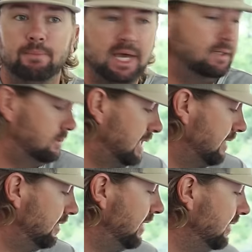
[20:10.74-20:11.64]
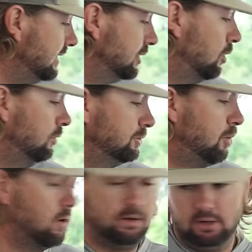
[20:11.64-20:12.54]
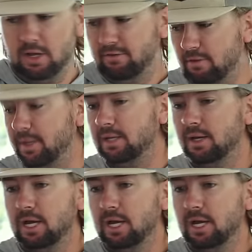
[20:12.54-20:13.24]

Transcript: baits. That's the coolest part for me.